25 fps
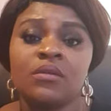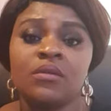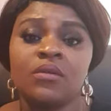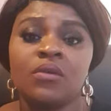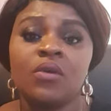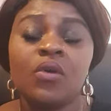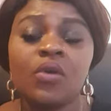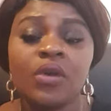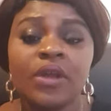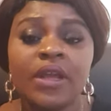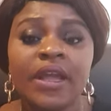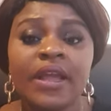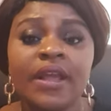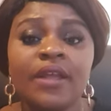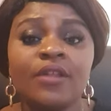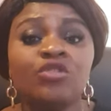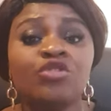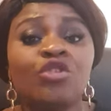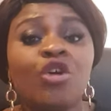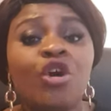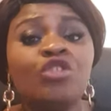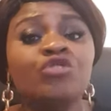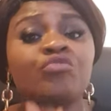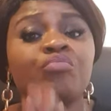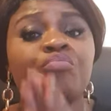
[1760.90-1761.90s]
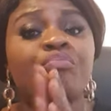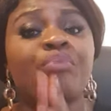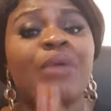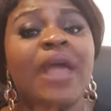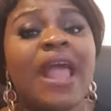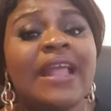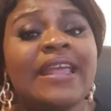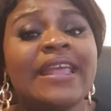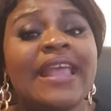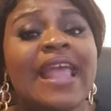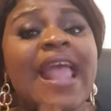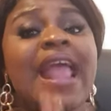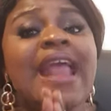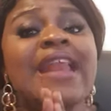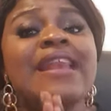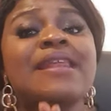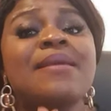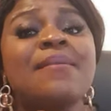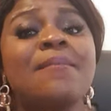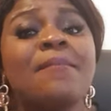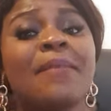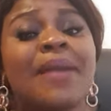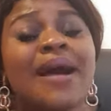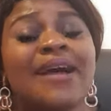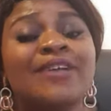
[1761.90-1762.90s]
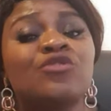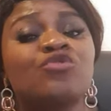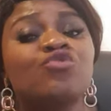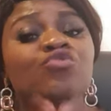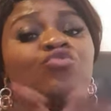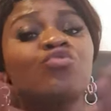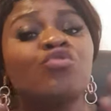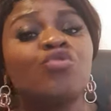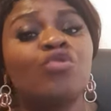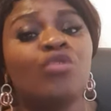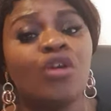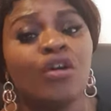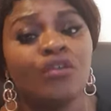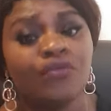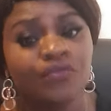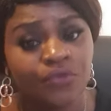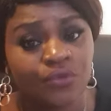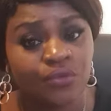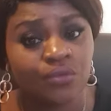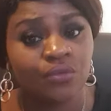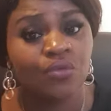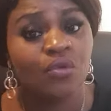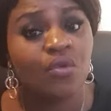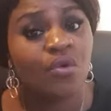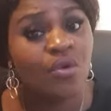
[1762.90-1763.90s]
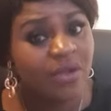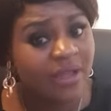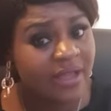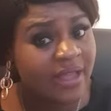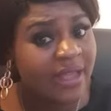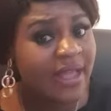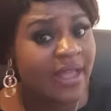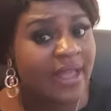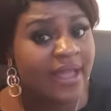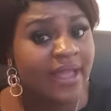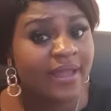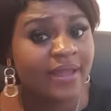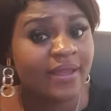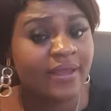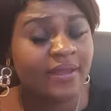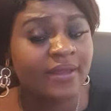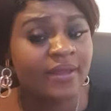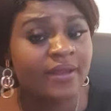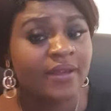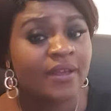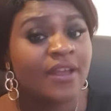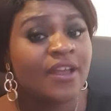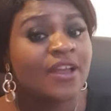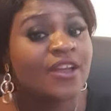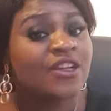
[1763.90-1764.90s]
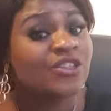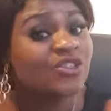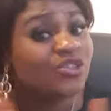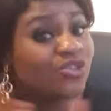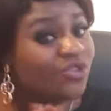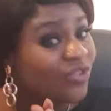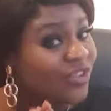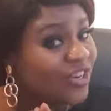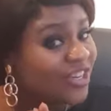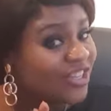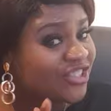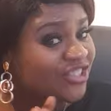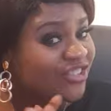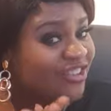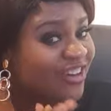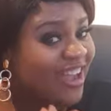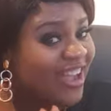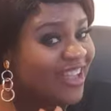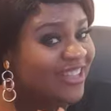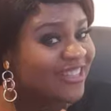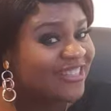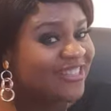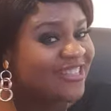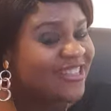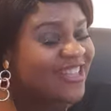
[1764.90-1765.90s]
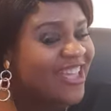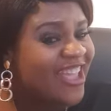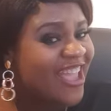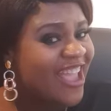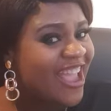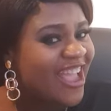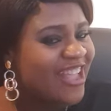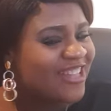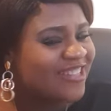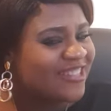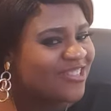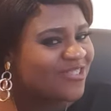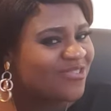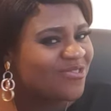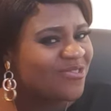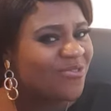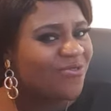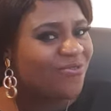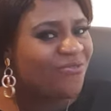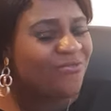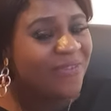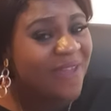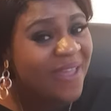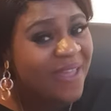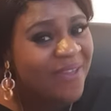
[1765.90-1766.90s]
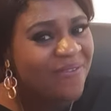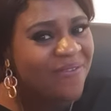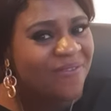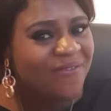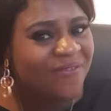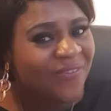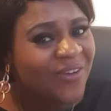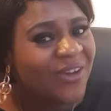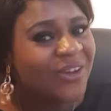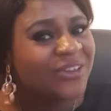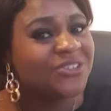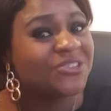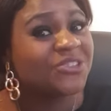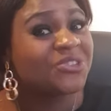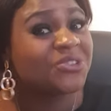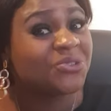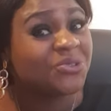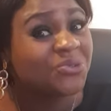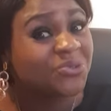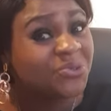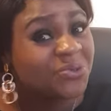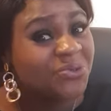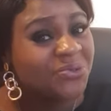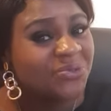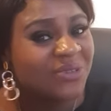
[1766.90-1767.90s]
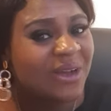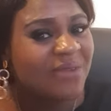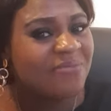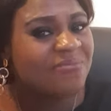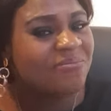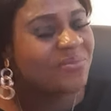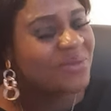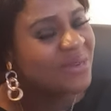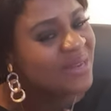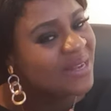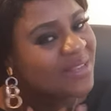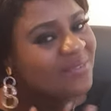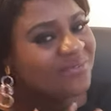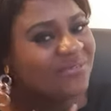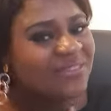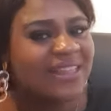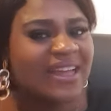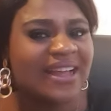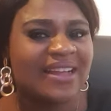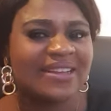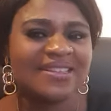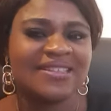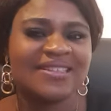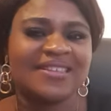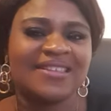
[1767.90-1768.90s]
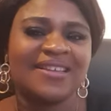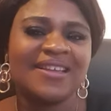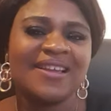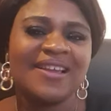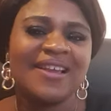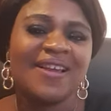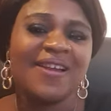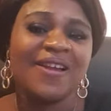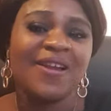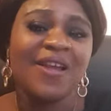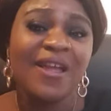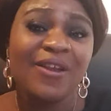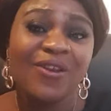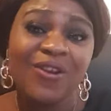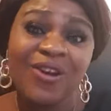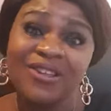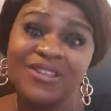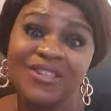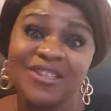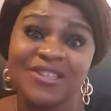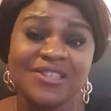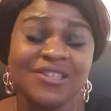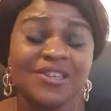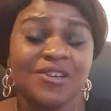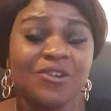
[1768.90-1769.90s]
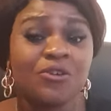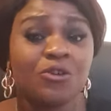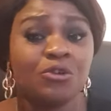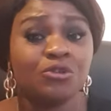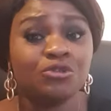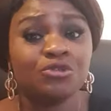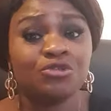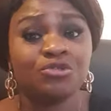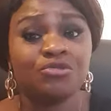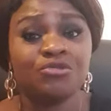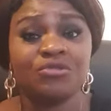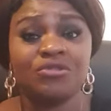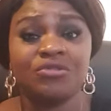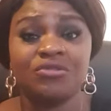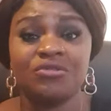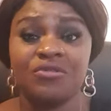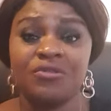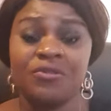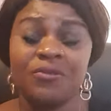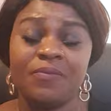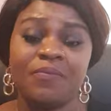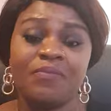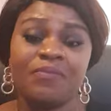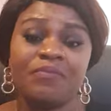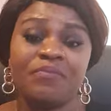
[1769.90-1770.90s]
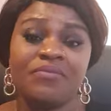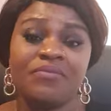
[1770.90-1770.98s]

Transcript: Okay? Don't beg any man to love you. Okay? Do it right and it will favor you. I believe that God is in control, you know.